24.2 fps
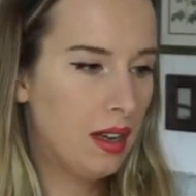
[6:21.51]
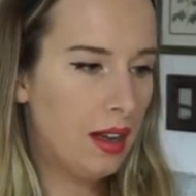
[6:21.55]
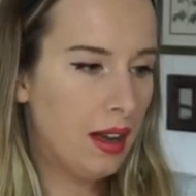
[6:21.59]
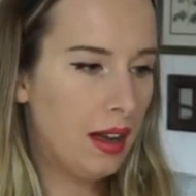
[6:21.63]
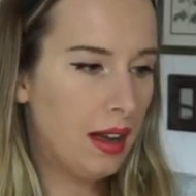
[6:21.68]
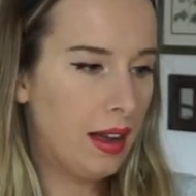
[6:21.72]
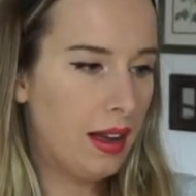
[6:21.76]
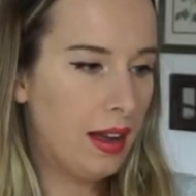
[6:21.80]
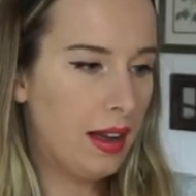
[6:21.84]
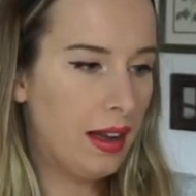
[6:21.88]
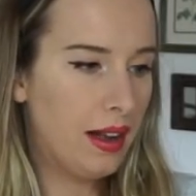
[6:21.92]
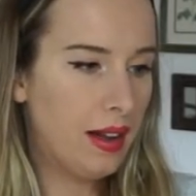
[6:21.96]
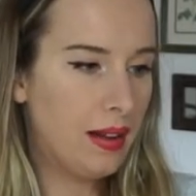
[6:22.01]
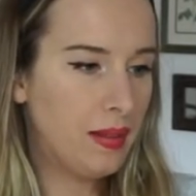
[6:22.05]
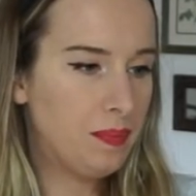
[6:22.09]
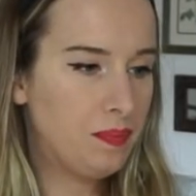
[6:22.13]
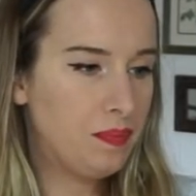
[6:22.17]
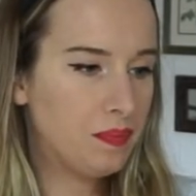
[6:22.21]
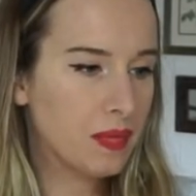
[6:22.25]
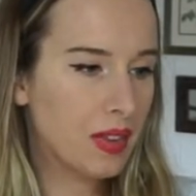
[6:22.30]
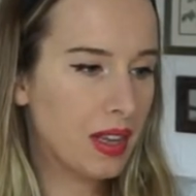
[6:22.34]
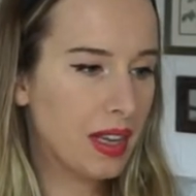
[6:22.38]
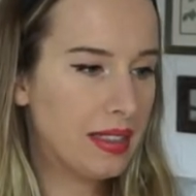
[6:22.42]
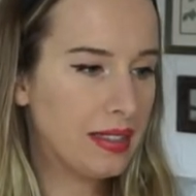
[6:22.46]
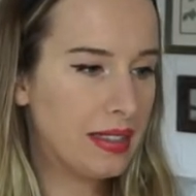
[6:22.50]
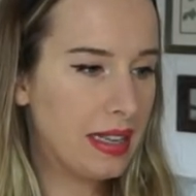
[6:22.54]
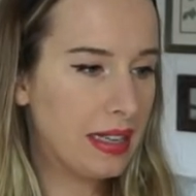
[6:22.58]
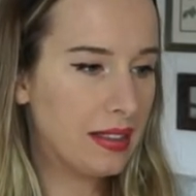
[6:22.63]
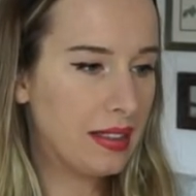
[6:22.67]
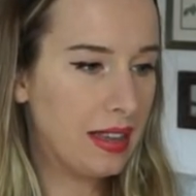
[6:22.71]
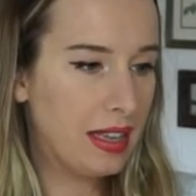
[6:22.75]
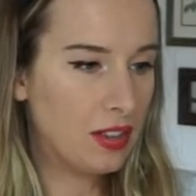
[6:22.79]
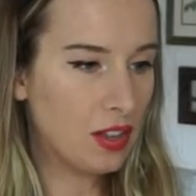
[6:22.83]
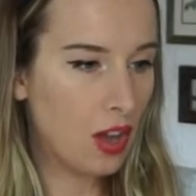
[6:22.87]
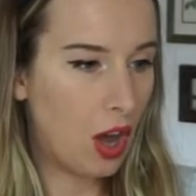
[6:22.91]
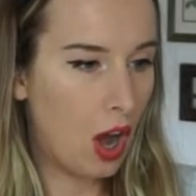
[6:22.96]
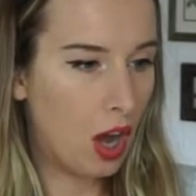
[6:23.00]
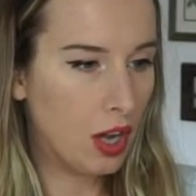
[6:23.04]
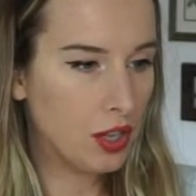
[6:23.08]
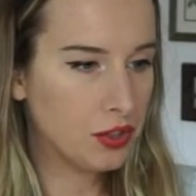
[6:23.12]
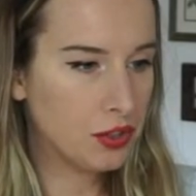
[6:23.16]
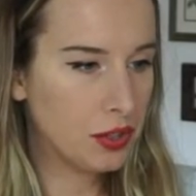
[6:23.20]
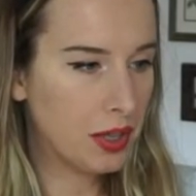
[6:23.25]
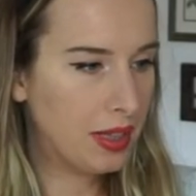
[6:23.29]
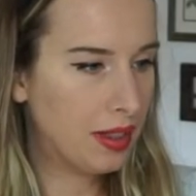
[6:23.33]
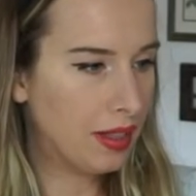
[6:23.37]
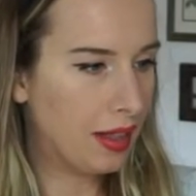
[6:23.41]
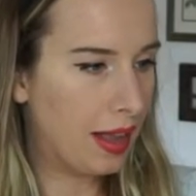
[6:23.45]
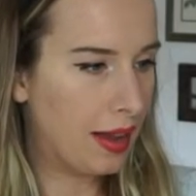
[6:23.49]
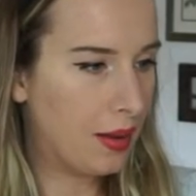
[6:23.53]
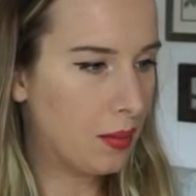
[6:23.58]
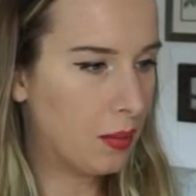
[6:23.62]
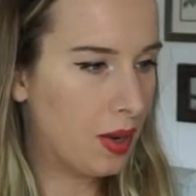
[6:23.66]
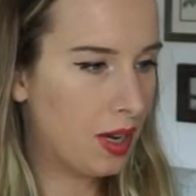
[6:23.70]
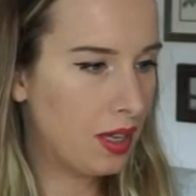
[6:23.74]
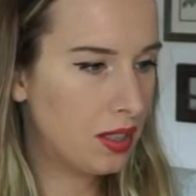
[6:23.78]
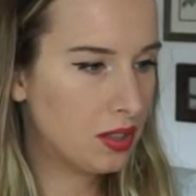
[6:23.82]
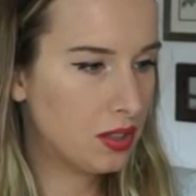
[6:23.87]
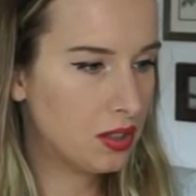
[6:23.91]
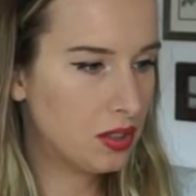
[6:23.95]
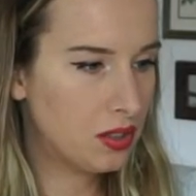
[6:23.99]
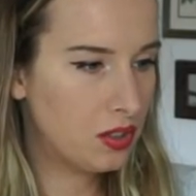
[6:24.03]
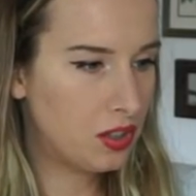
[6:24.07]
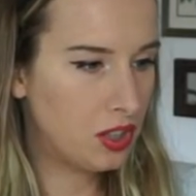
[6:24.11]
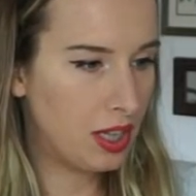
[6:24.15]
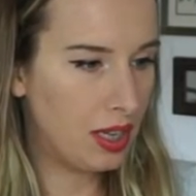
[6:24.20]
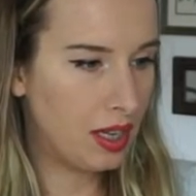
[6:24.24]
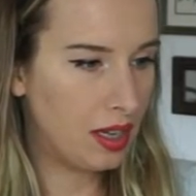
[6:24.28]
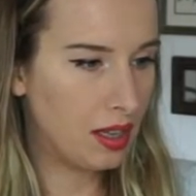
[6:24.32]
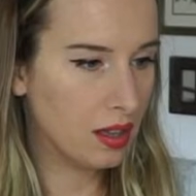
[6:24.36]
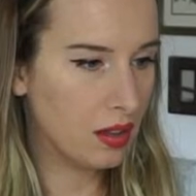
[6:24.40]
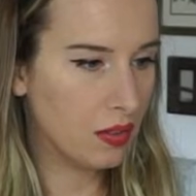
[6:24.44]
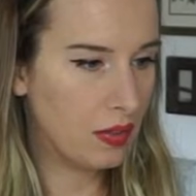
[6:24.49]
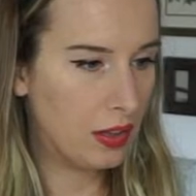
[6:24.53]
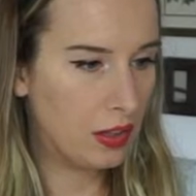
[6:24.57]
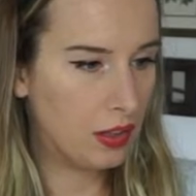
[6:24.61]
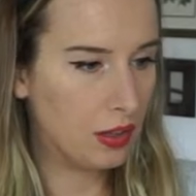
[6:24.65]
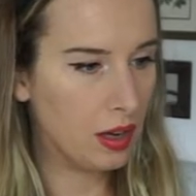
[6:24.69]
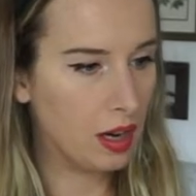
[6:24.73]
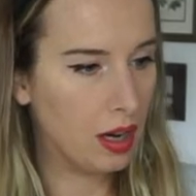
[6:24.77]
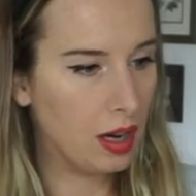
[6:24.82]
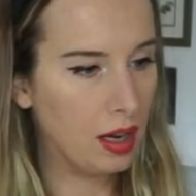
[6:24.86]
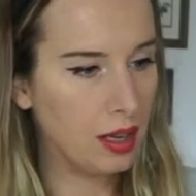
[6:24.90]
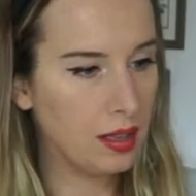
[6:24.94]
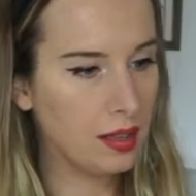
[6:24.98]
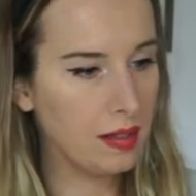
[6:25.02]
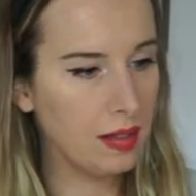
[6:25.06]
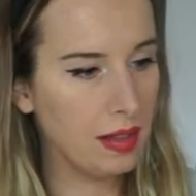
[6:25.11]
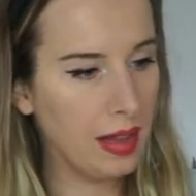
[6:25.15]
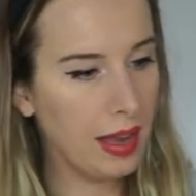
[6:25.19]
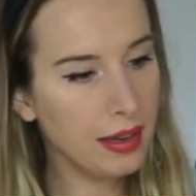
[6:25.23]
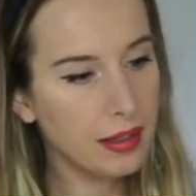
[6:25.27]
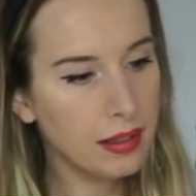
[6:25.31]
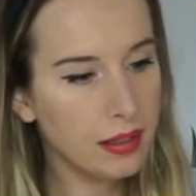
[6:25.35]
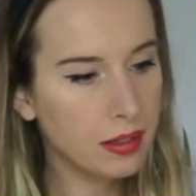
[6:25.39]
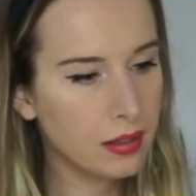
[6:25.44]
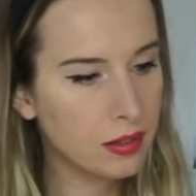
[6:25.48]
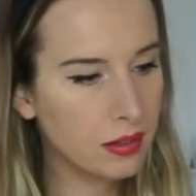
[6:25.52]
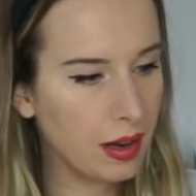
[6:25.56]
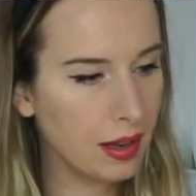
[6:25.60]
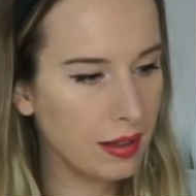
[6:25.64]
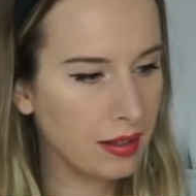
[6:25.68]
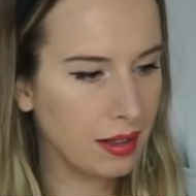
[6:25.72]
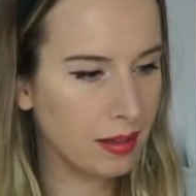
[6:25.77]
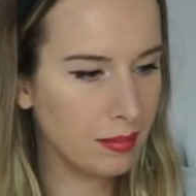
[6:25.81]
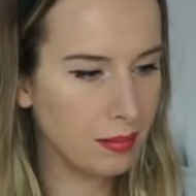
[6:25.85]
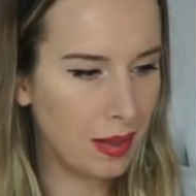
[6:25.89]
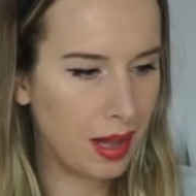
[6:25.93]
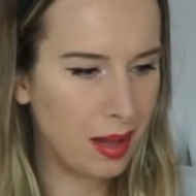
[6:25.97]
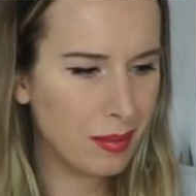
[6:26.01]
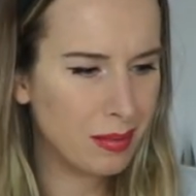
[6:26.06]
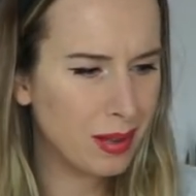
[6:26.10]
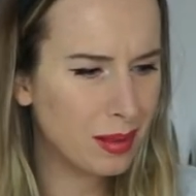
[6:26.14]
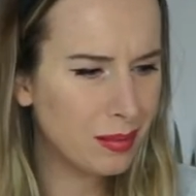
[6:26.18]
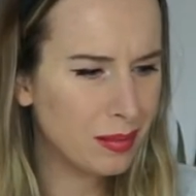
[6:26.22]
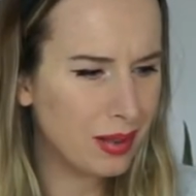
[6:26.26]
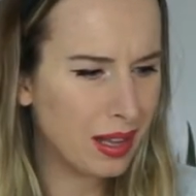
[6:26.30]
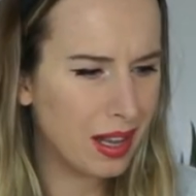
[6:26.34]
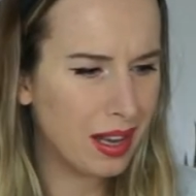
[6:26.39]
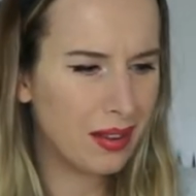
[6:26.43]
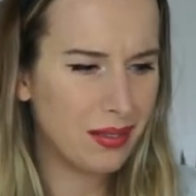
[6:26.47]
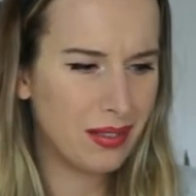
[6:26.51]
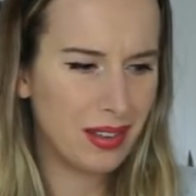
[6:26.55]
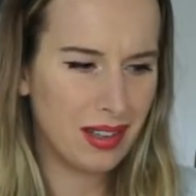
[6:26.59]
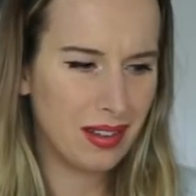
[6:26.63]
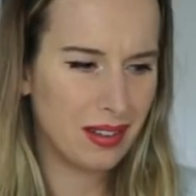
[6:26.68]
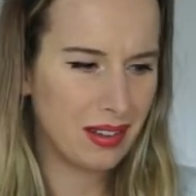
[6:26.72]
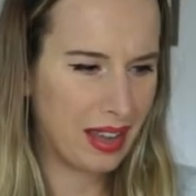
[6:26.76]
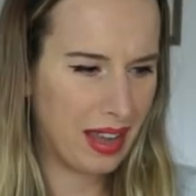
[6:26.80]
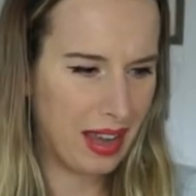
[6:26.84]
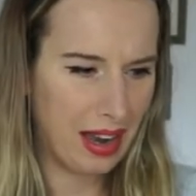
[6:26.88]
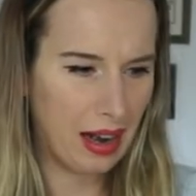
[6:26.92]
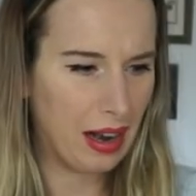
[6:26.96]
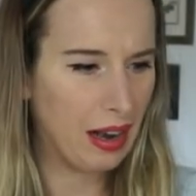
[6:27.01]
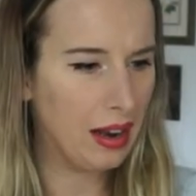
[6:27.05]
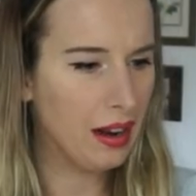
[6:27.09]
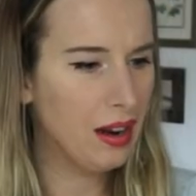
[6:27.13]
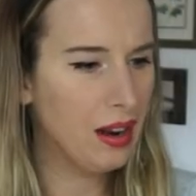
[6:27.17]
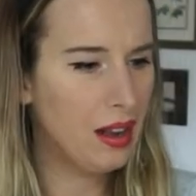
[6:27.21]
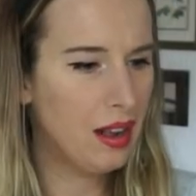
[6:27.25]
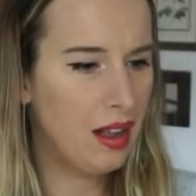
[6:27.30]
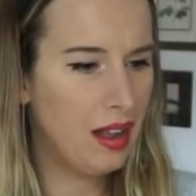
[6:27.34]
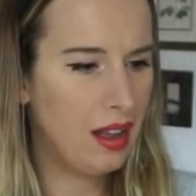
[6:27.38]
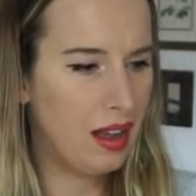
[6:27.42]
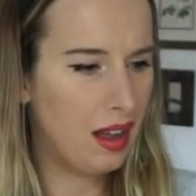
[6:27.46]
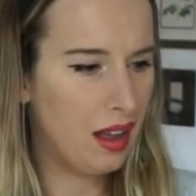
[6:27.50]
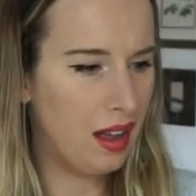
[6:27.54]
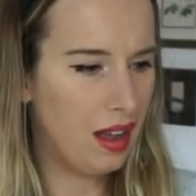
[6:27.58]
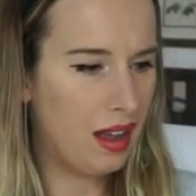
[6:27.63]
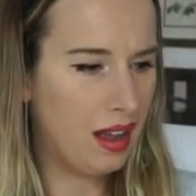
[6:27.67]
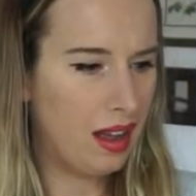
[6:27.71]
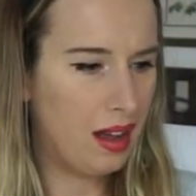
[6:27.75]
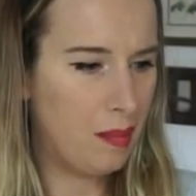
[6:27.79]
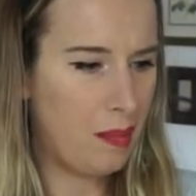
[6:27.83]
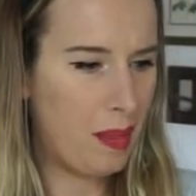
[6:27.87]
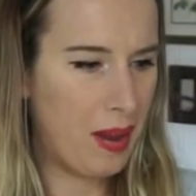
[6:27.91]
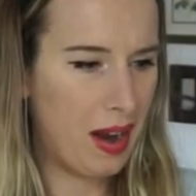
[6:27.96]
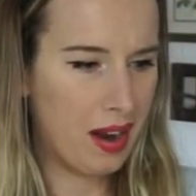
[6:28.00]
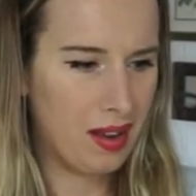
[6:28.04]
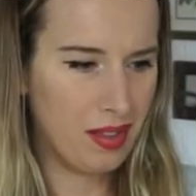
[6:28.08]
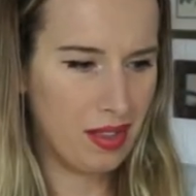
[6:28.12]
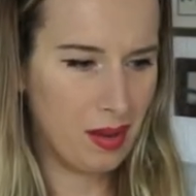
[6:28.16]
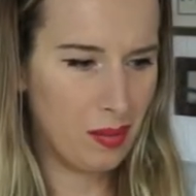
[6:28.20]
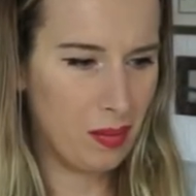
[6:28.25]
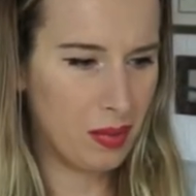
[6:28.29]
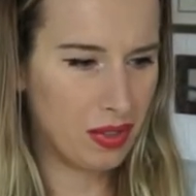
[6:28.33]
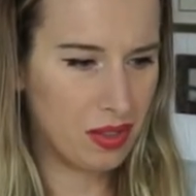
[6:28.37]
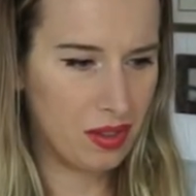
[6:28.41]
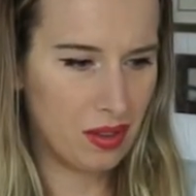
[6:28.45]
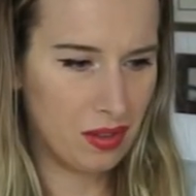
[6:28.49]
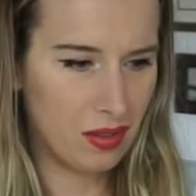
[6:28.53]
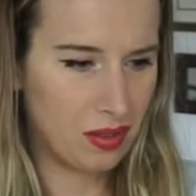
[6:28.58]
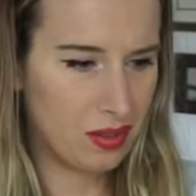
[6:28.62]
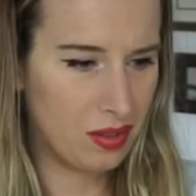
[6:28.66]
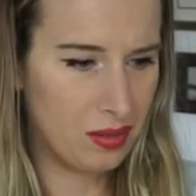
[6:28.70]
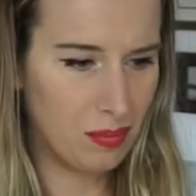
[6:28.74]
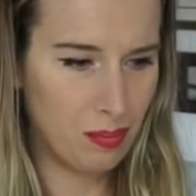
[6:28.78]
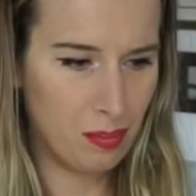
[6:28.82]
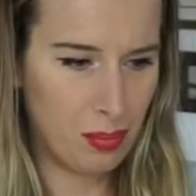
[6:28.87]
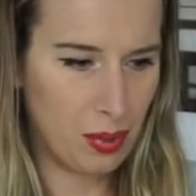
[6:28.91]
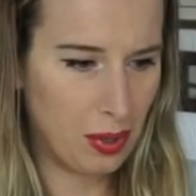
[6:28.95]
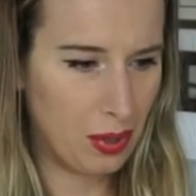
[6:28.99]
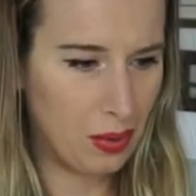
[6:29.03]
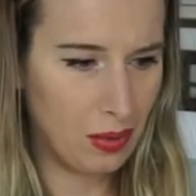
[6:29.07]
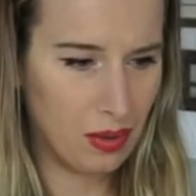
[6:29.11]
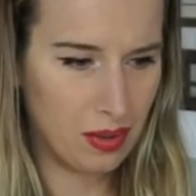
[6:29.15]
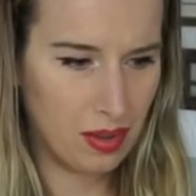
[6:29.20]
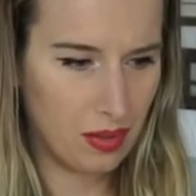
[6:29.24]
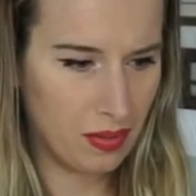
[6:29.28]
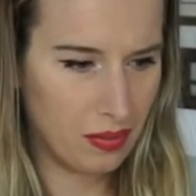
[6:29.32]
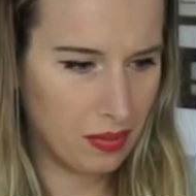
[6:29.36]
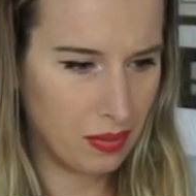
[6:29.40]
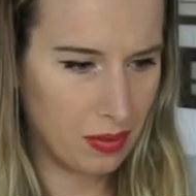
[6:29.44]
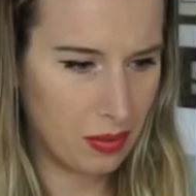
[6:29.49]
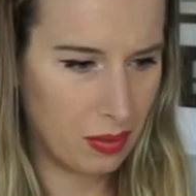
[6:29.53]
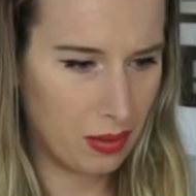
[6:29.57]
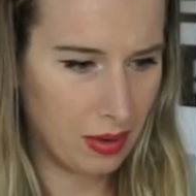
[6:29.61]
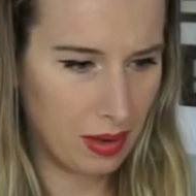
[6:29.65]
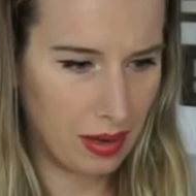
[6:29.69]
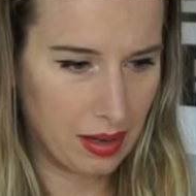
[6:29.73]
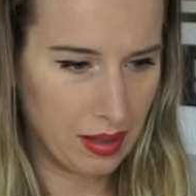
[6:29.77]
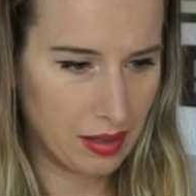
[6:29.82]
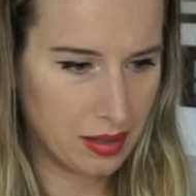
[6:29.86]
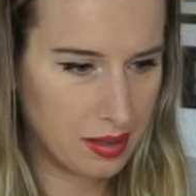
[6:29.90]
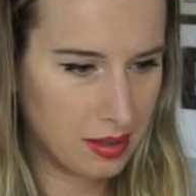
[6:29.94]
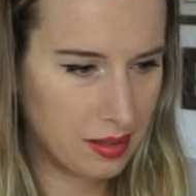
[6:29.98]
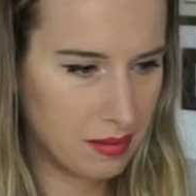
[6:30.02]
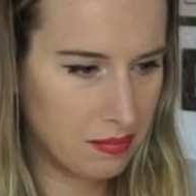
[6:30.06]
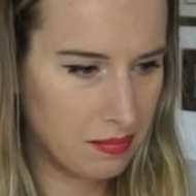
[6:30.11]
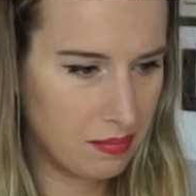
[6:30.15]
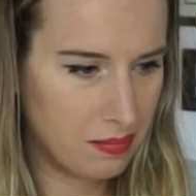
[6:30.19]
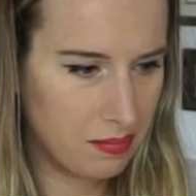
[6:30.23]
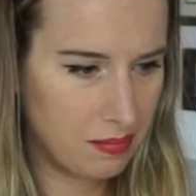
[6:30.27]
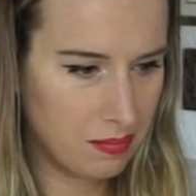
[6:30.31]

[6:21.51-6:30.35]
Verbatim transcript: Um, it says these on-trend light wash jeans feature slight distressing, blah, blah, blah, we don't care. Uh, pair them with these boots, of course.